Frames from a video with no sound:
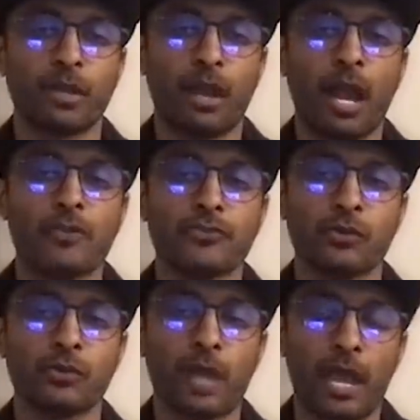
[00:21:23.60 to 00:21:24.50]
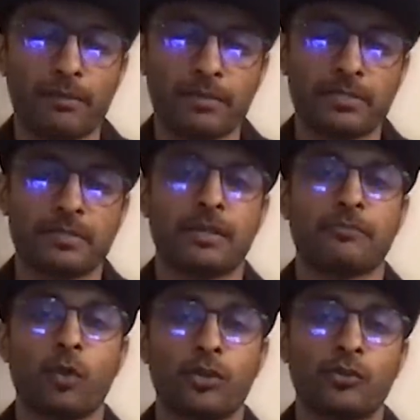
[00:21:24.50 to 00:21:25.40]
household habits
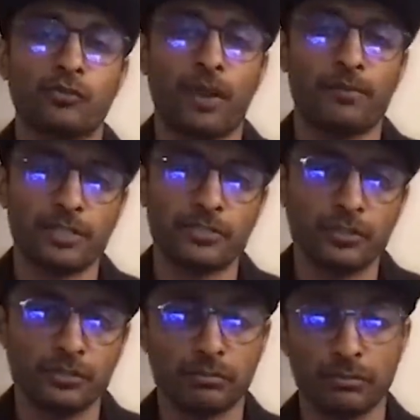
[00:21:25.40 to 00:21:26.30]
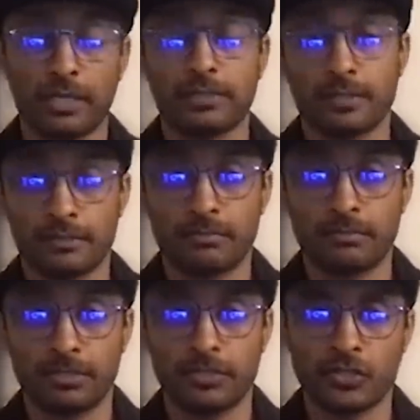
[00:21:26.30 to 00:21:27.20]
and what do families do let's
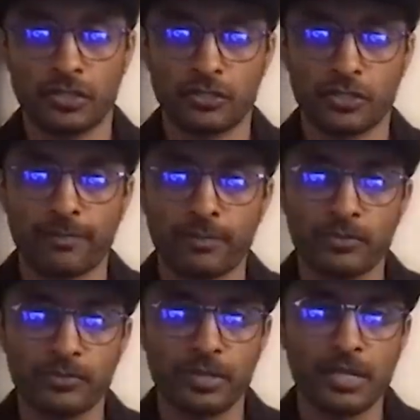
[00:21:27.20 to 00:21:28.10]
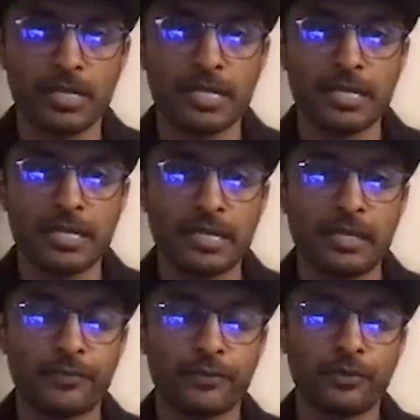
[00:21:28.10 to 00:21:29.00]
consider shampoos
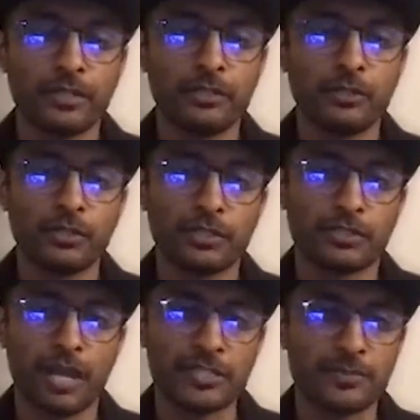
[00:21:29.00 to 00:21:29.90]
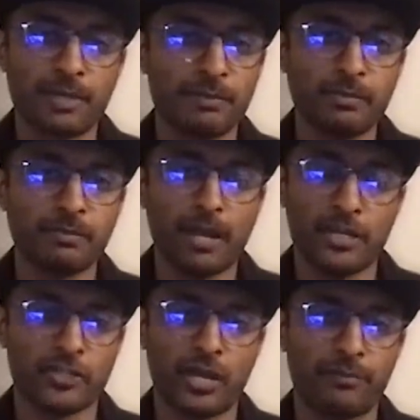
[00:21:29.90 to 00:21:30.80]
if you really look at the stats people
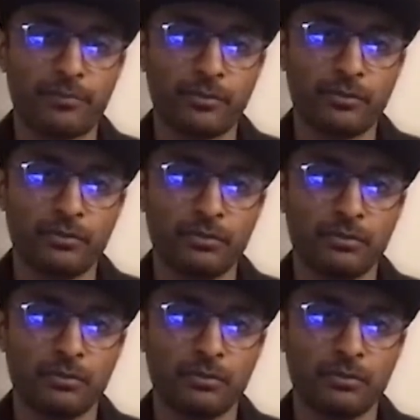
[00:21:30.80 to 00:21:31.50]
buy shampoo